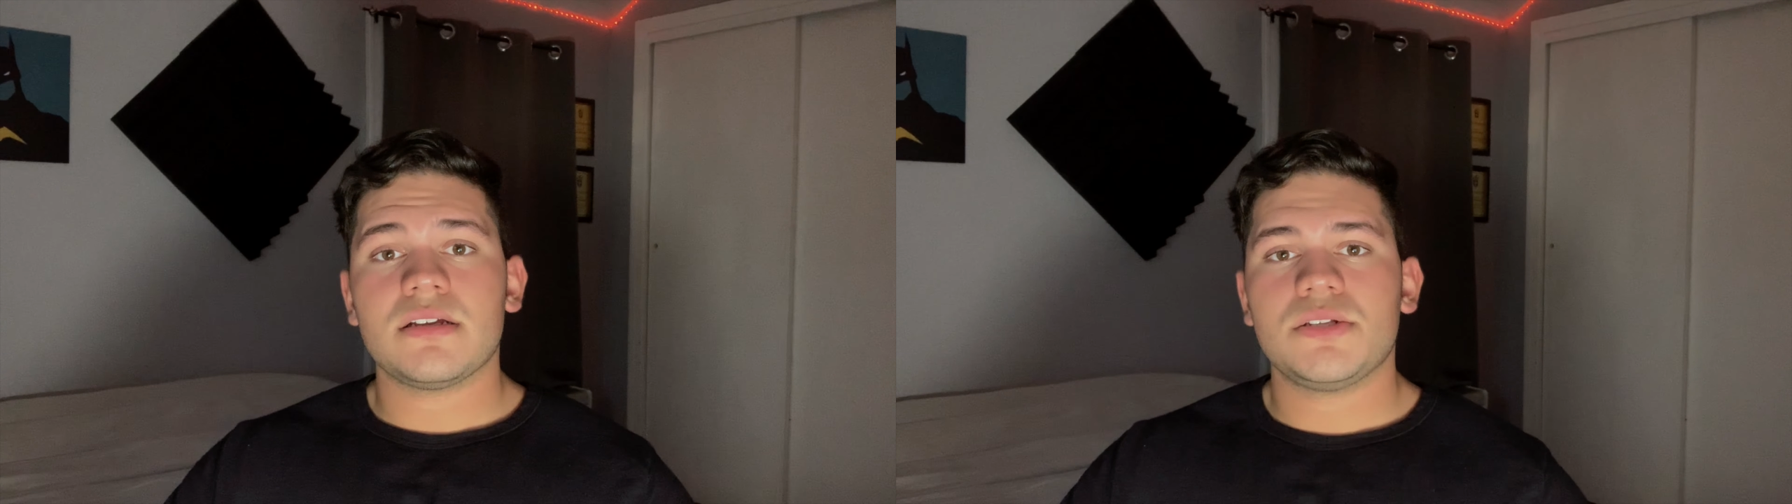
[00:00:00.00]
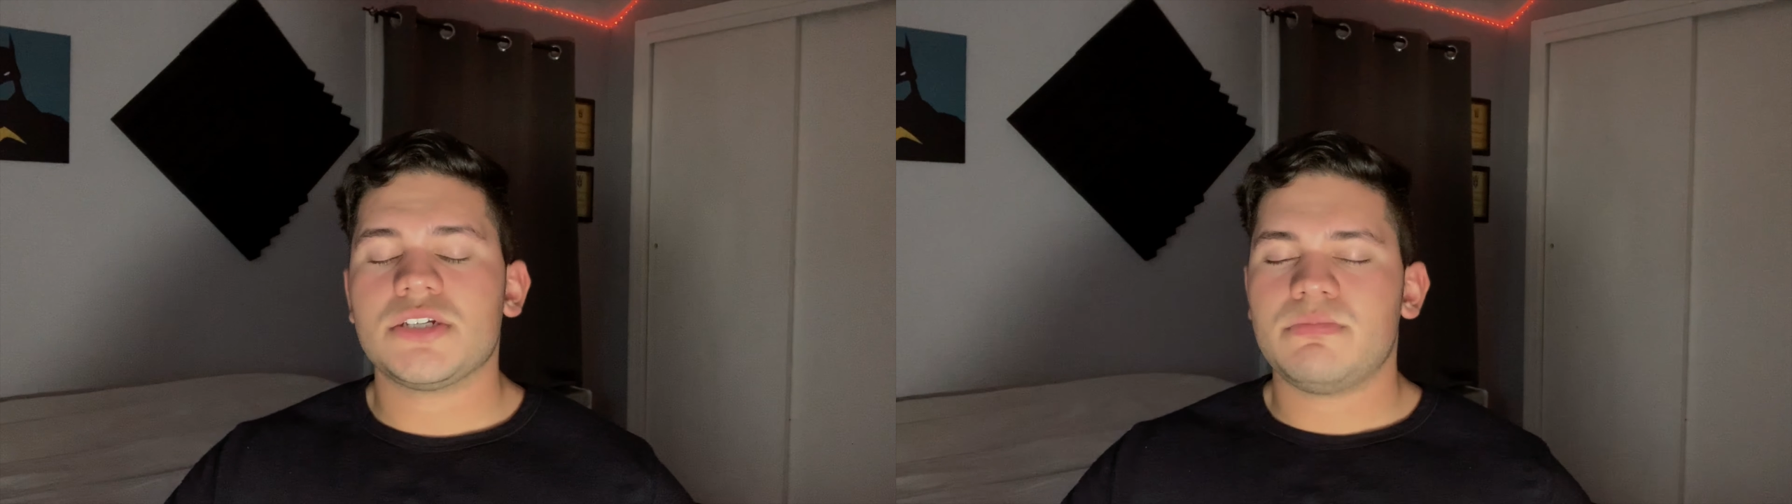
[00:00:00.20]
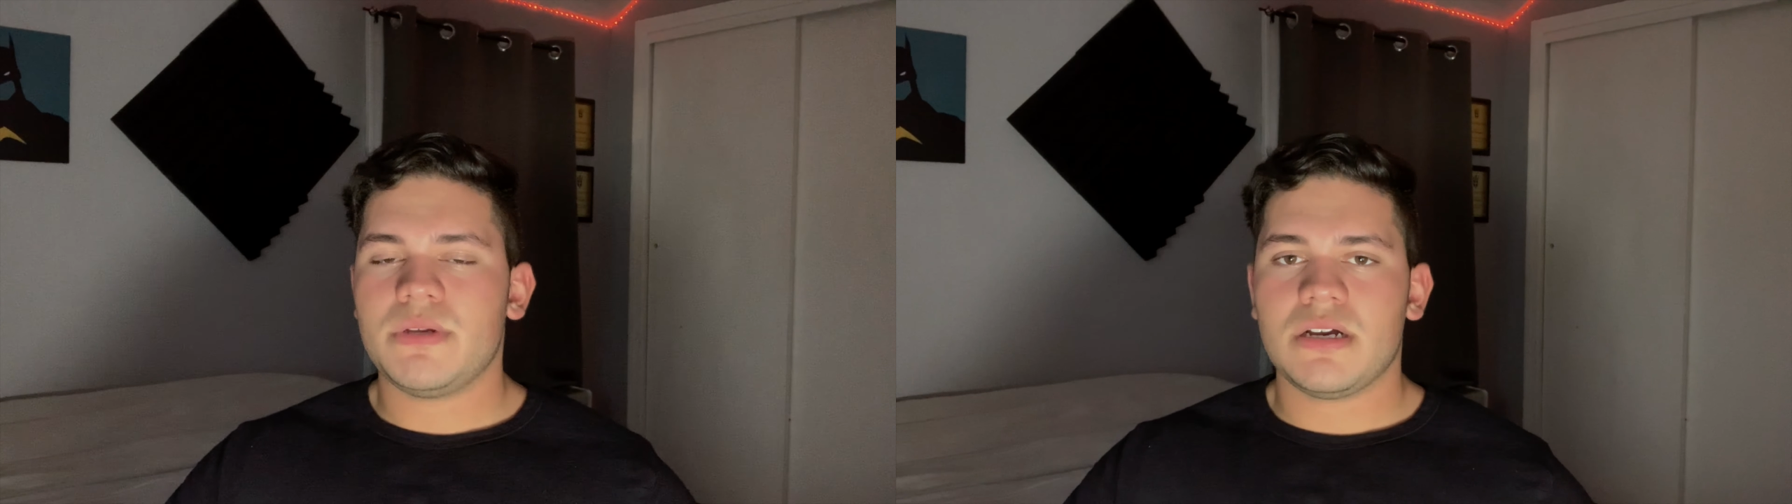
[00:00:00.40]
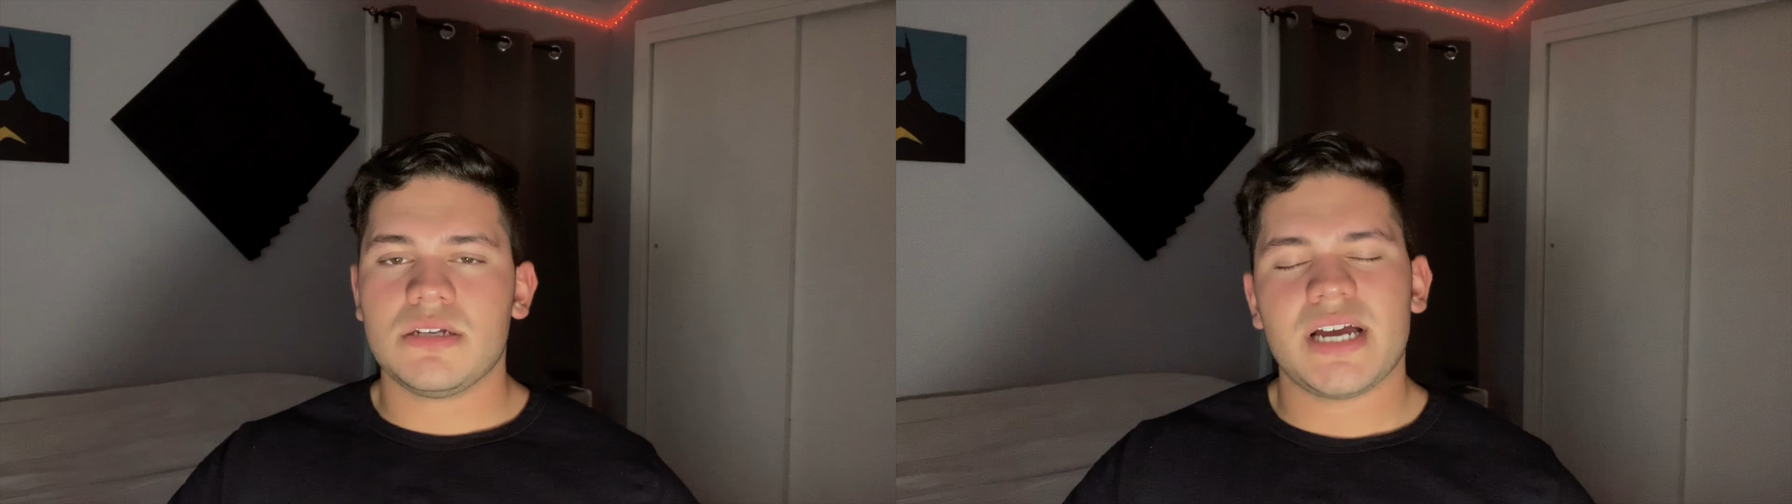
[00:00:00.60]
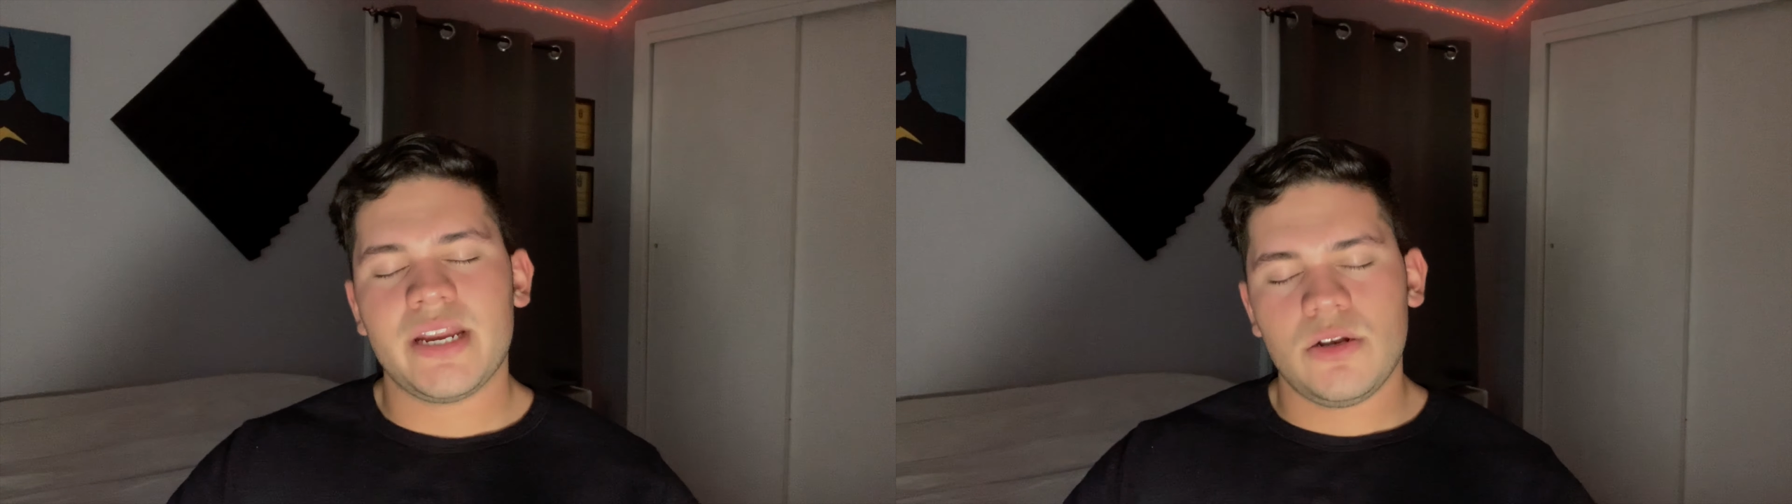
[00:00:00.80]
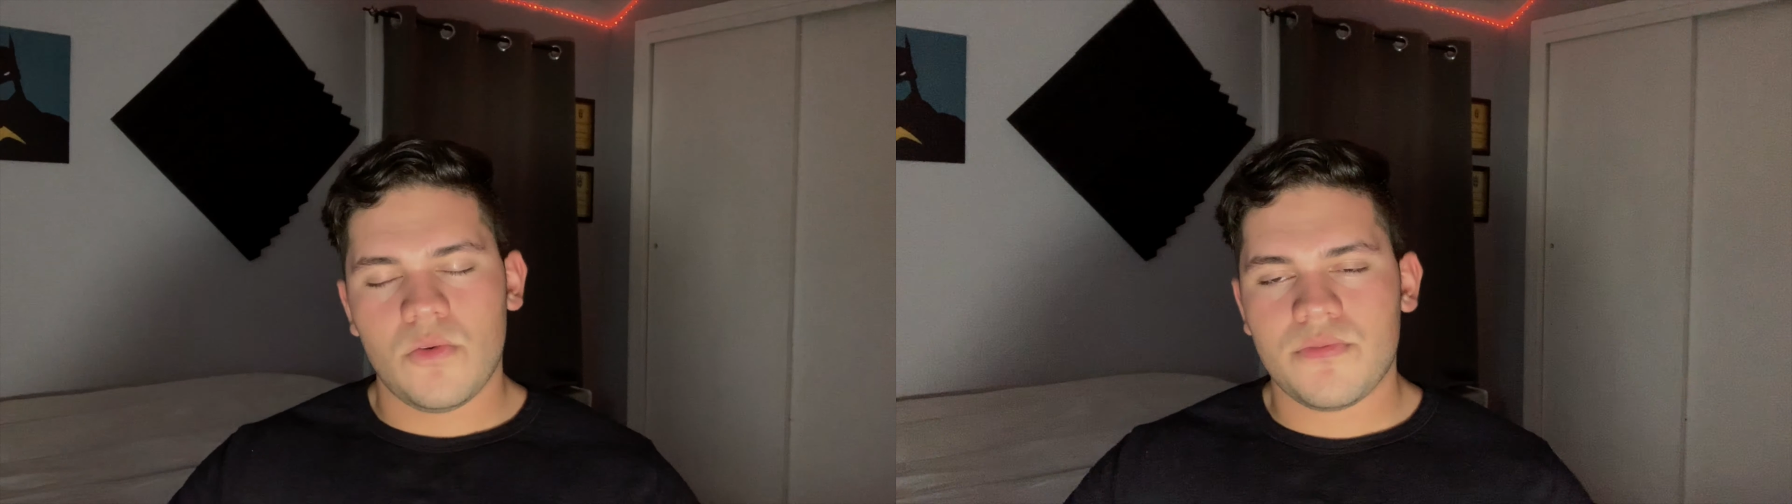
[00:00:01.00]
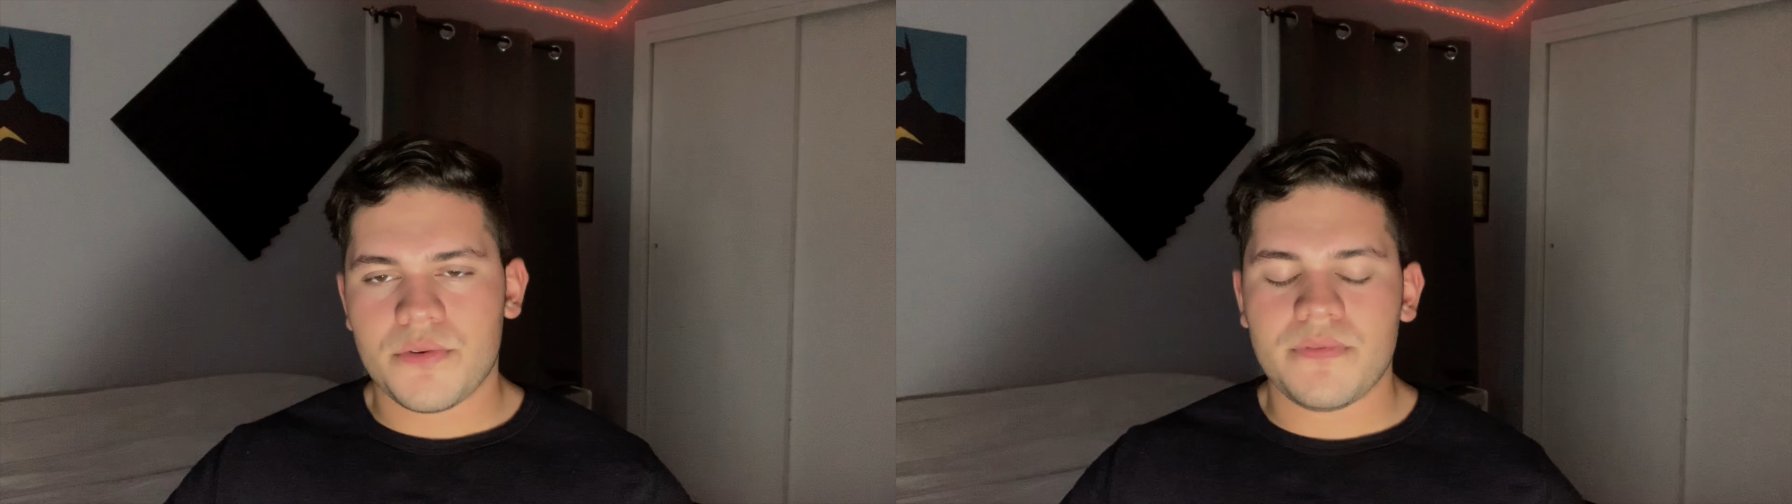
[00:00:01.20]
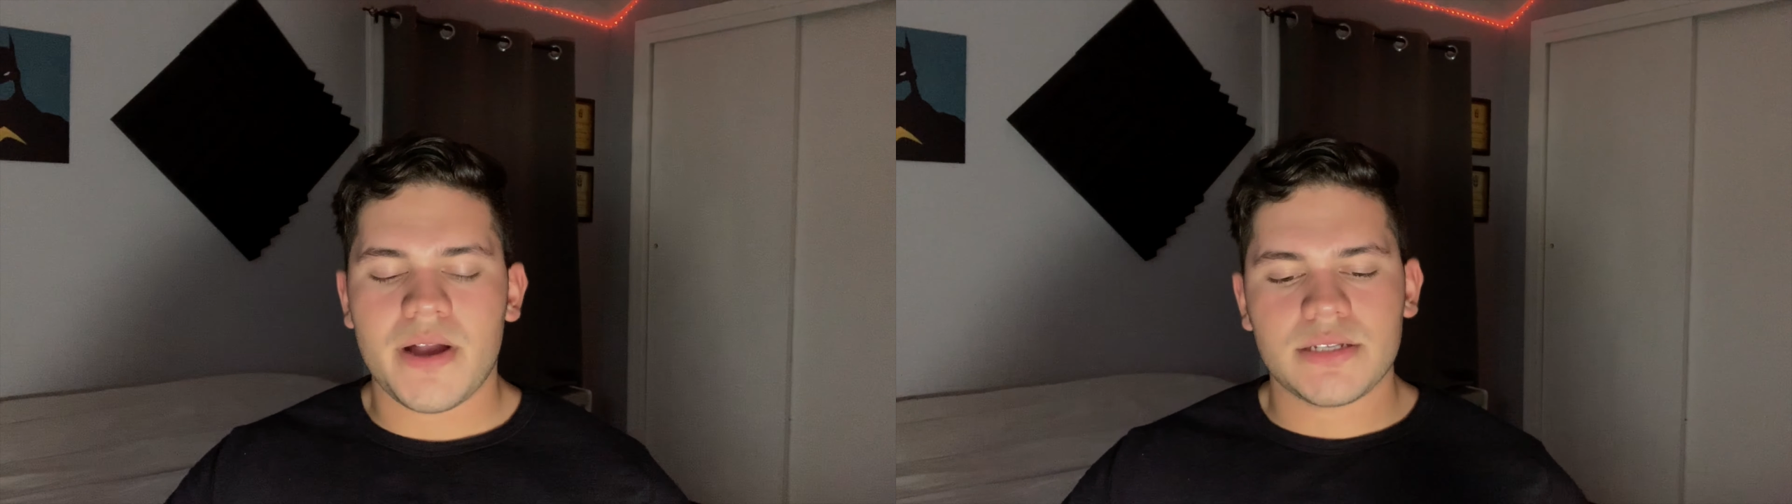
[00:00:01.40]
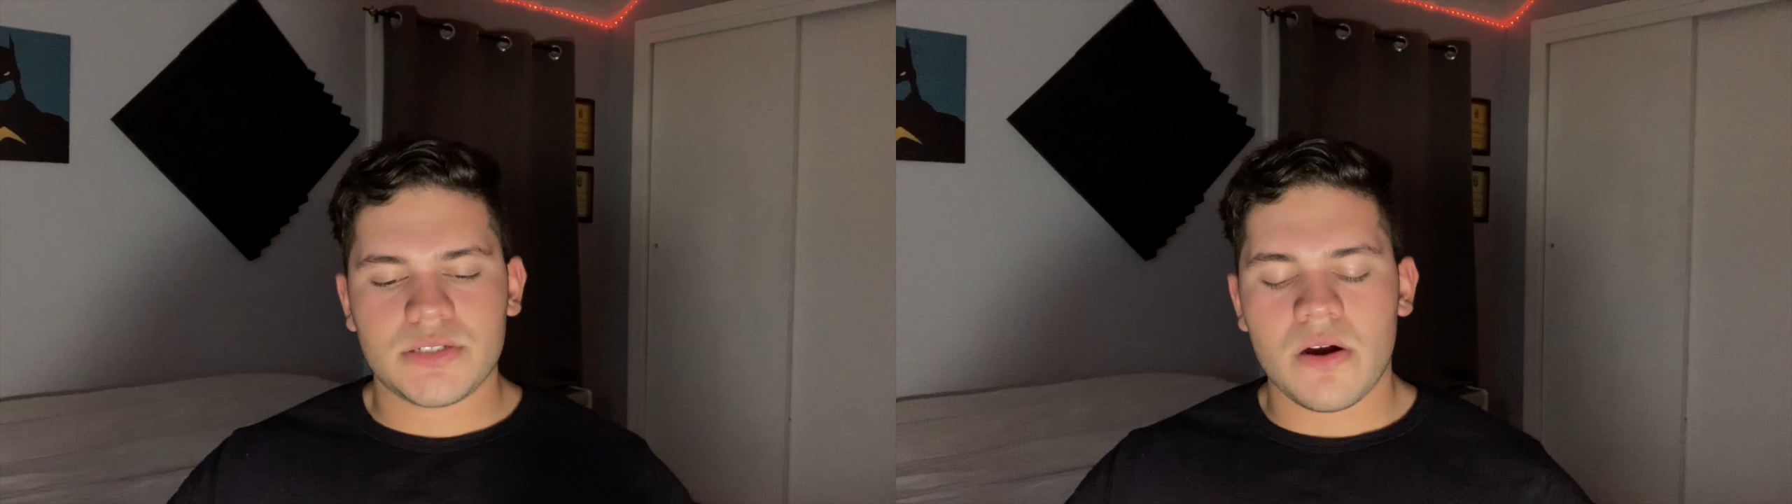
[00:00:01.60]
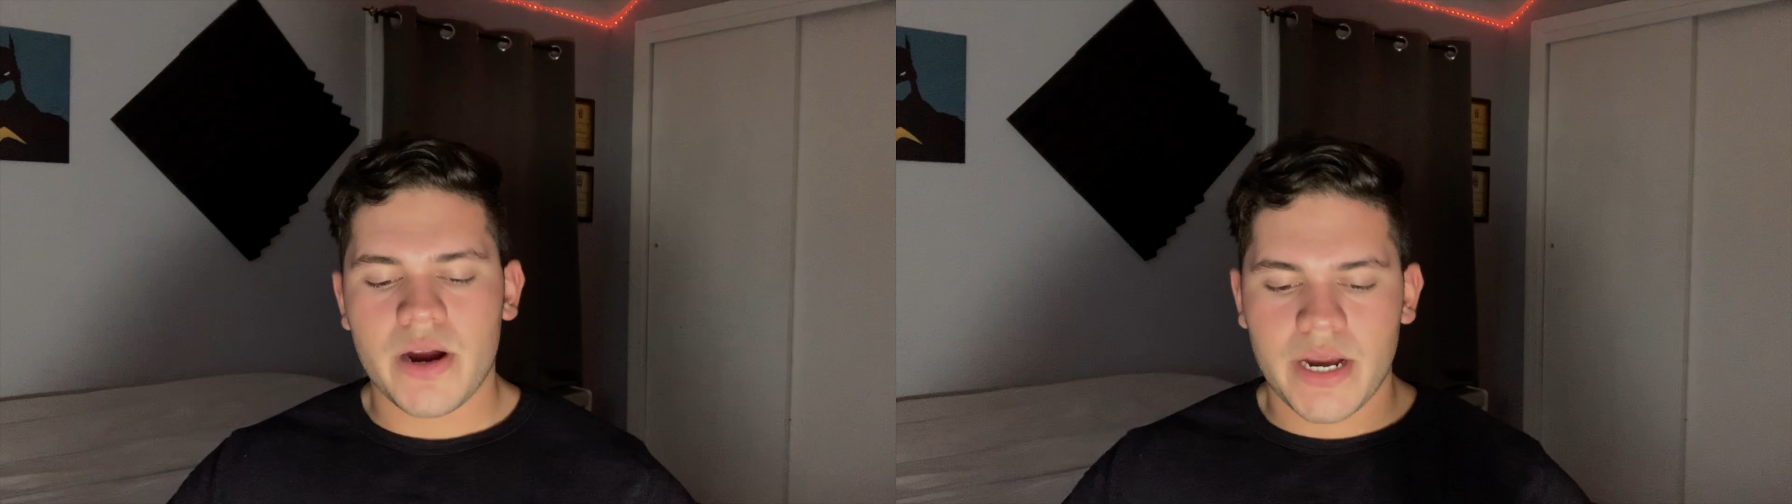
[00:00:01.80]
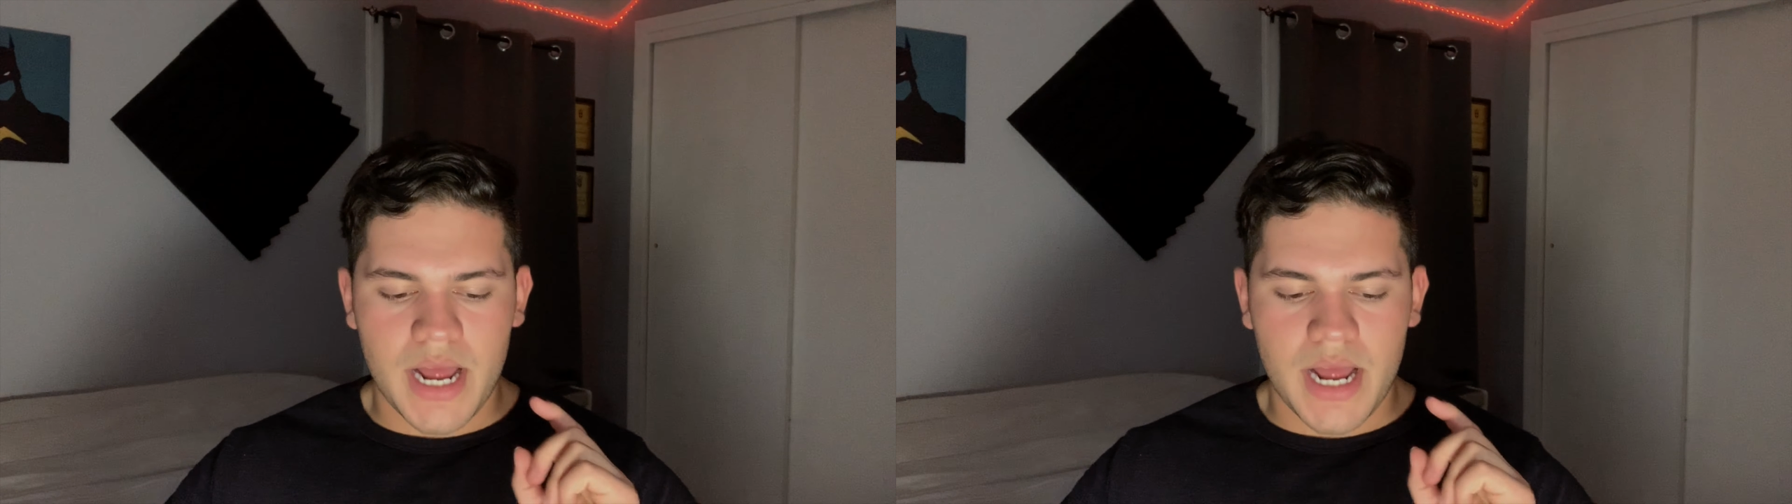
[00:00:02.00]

just because I know for a fact, all right,